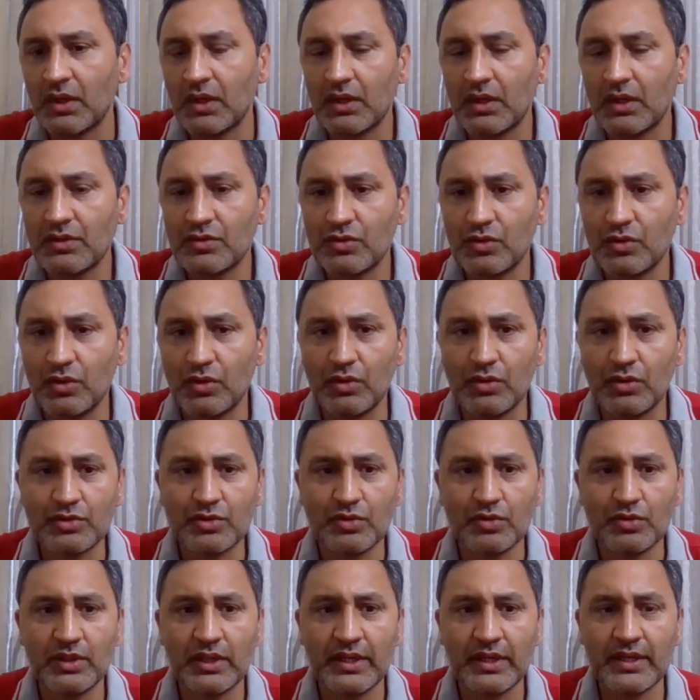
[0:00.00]
So
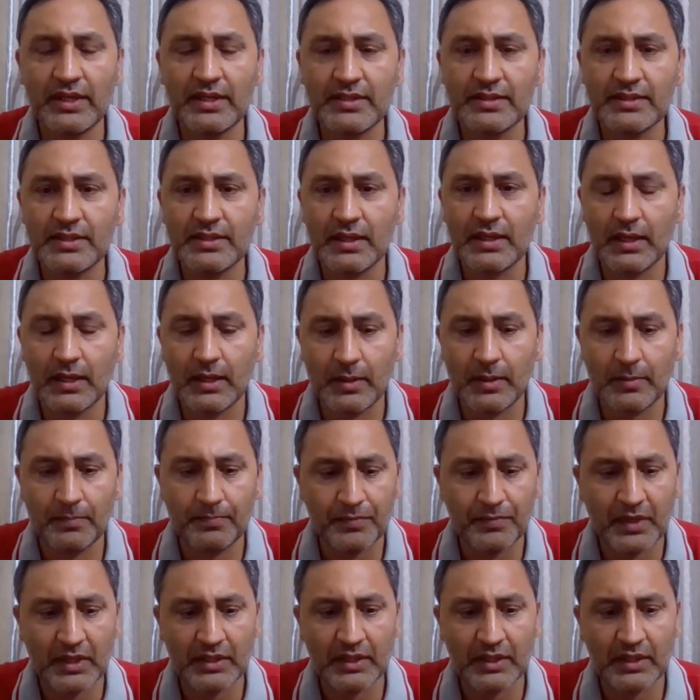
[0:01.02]
there
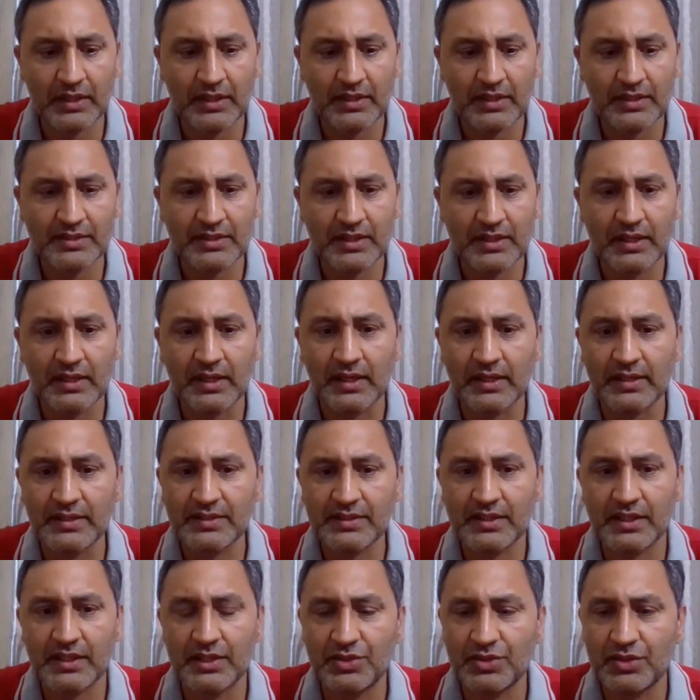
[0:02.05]
is general
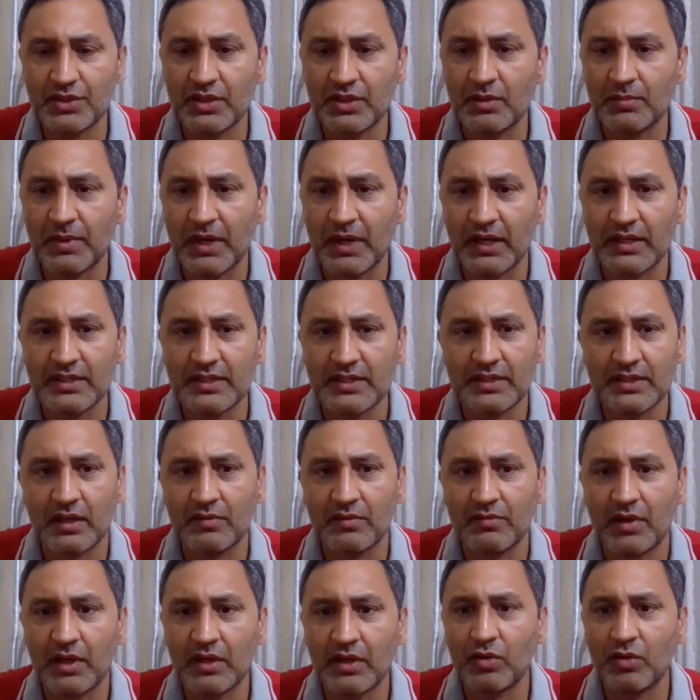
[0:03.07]
discussion in Pakistan.